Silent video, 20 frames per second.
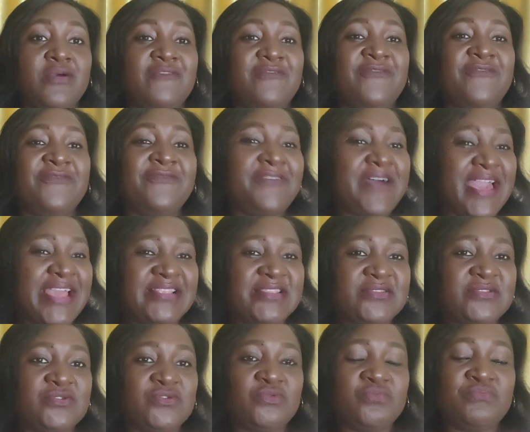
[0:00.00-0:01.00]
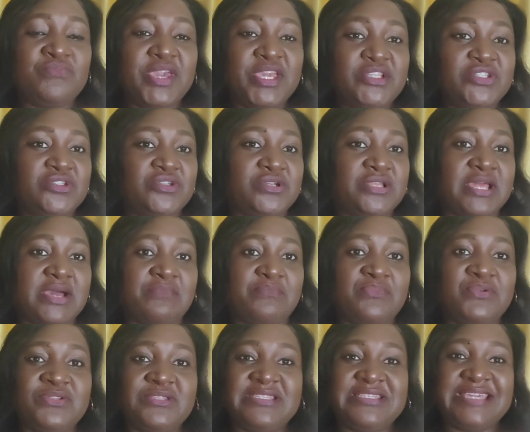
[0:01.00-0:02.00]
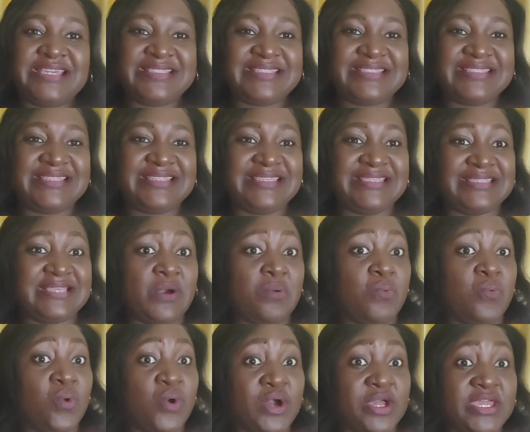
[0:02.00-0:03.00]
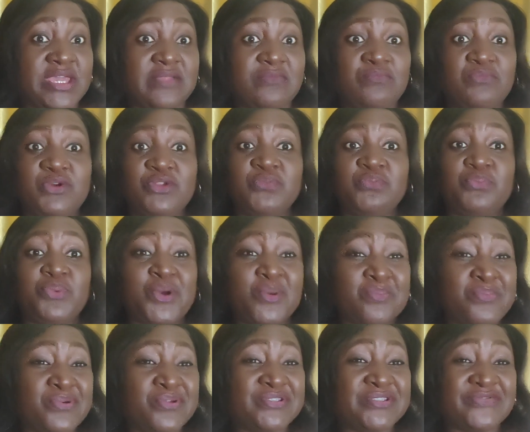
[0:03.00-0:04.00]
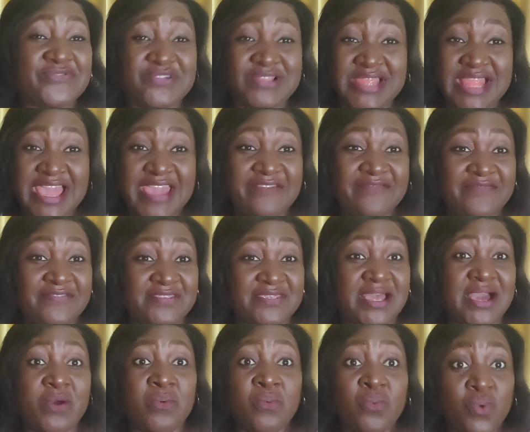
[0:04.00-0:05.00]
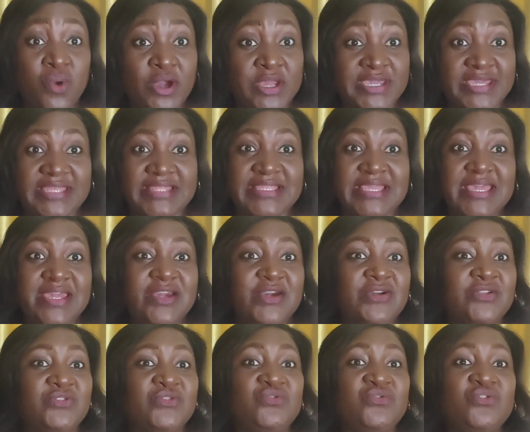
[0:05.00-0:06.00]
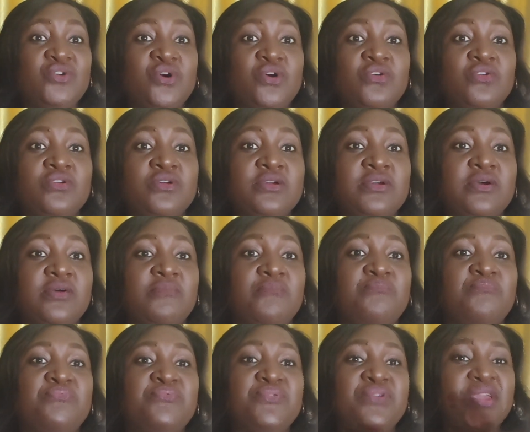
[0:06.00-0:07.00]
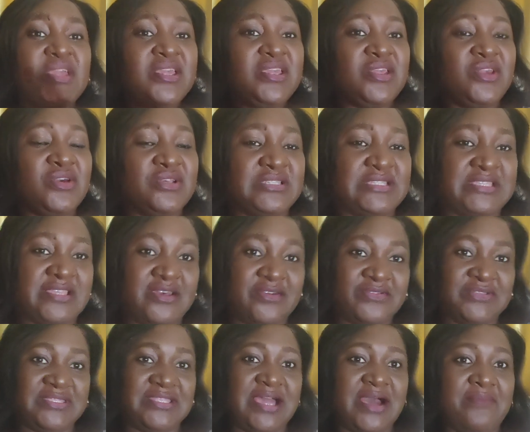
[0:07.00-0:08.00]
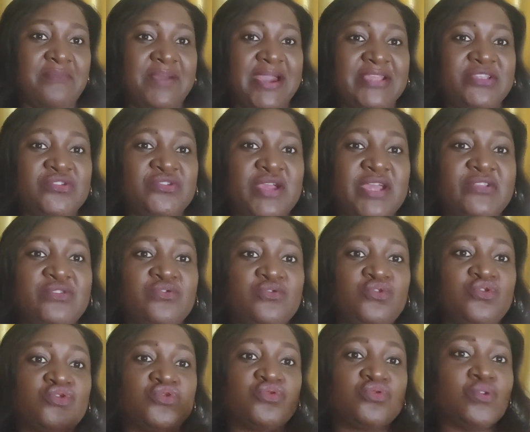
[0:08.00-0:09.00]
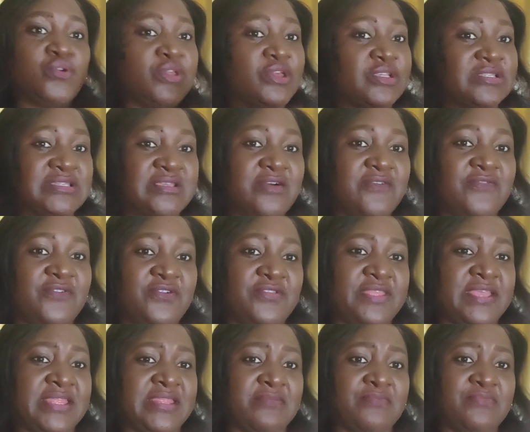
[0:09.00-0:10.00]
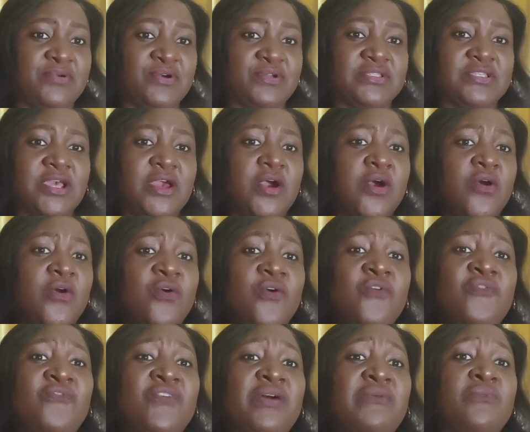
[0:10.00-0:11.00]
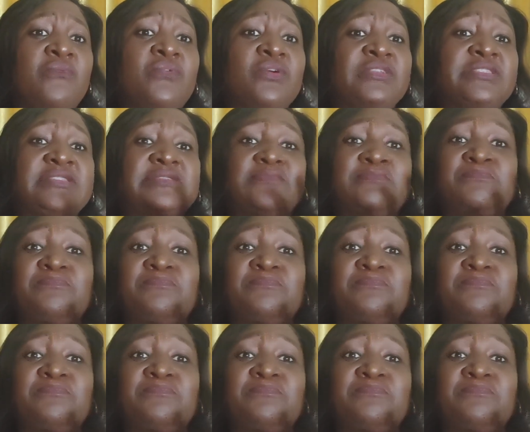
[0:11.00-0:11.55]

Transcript: fight to make sure that both destinies are working, both purpose for lives are working. Do not bring yourselves down by trying to throw yourself under the box over what